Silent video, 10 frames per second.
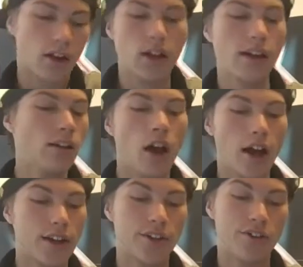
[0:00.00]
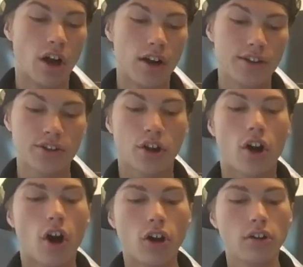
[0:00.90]
Eli and Adonis
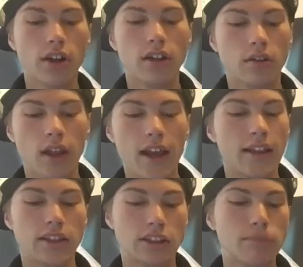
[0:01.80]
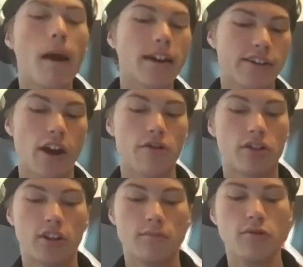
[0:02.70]
hardly lay the smackdown
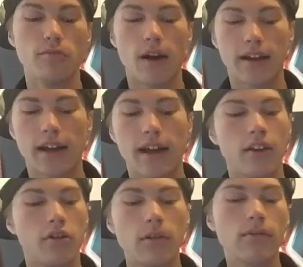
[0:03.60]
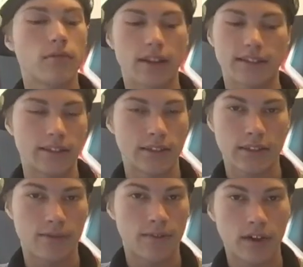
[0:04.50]
on the Mumbai Cat. Whoever writes this
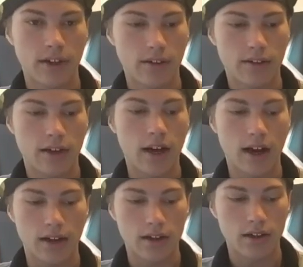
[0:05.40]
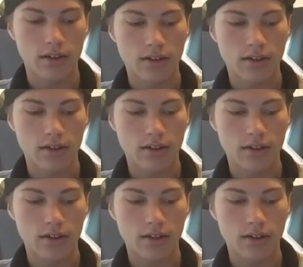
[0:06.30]
is a fucking cuck.